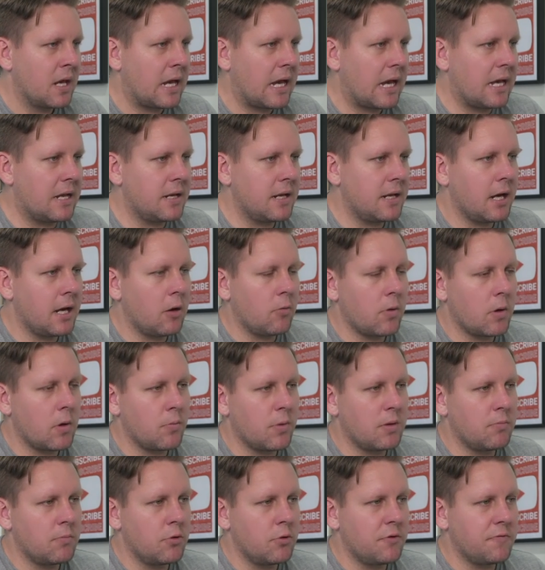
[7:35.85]
And now when
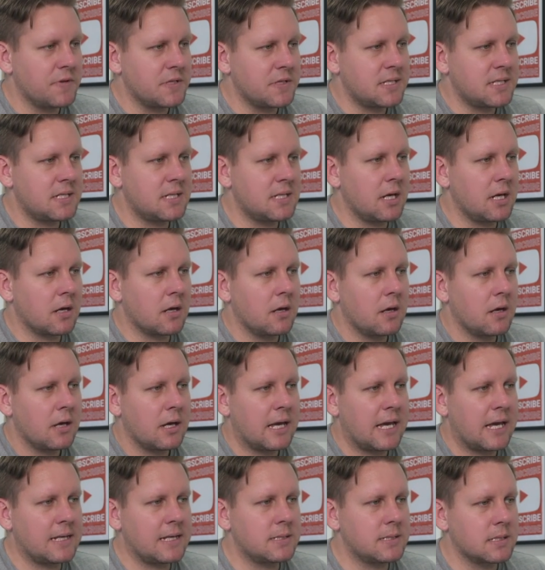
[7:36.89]
we move a stick,
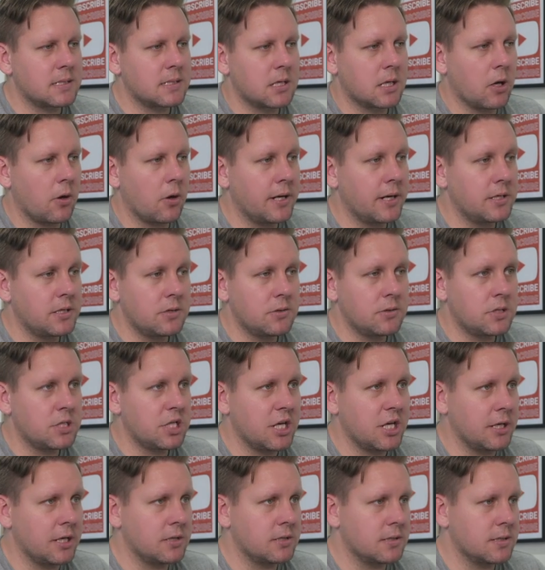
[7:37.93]
it's going to
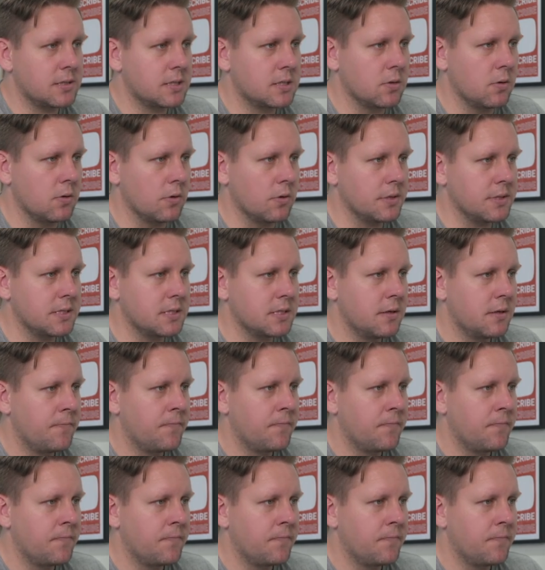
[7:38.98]
change the source.